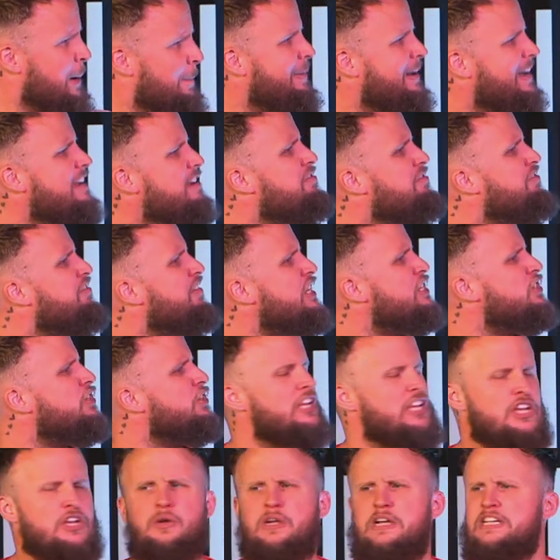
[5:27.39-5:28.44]
But
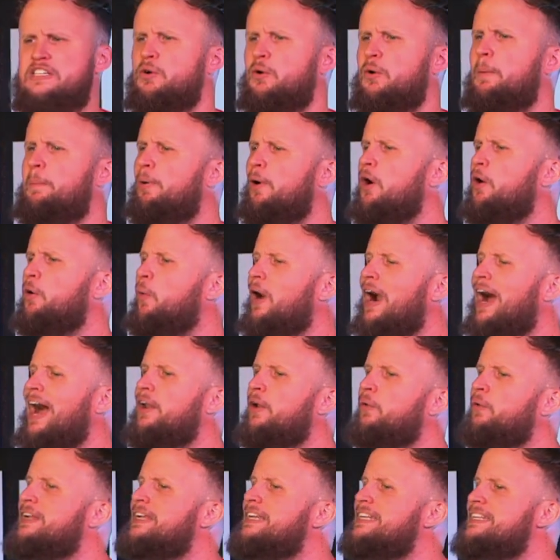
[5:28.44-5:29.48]
eventually you get to a part where
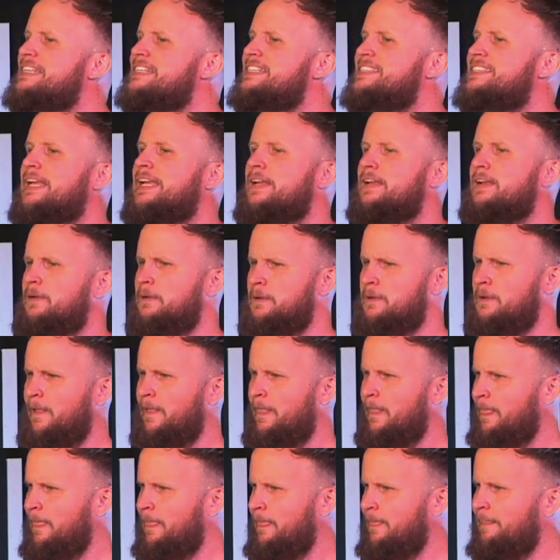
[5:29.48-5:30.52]
I don't need to see.
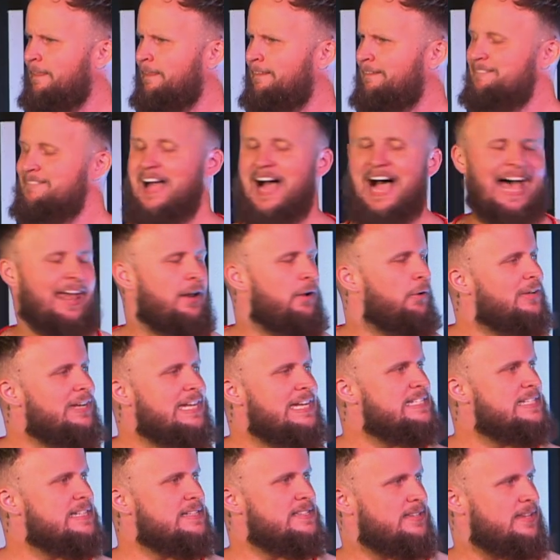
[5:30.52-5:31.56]
I don't
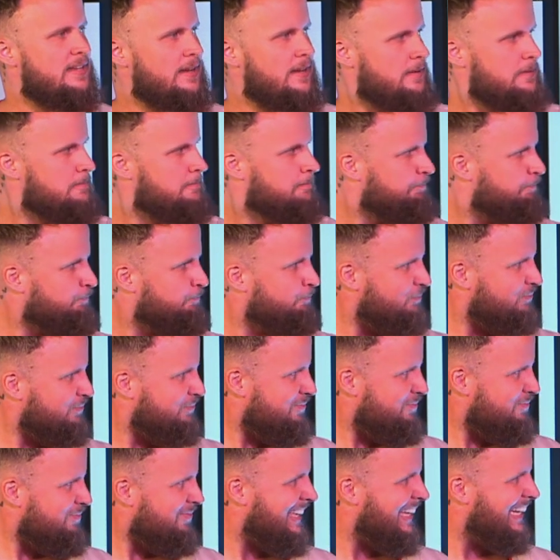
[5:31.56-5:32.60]
need to see.
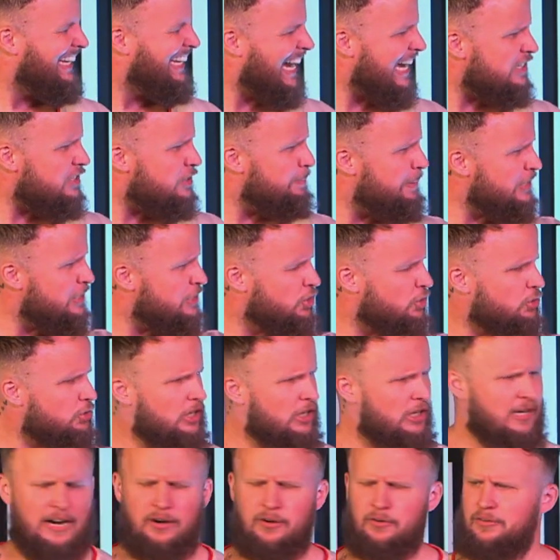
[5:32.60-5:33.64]
God's been too
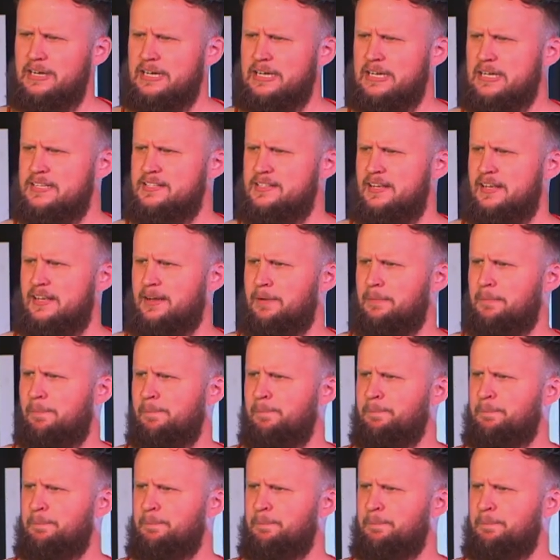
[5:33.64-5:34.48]
good. I don't need to see.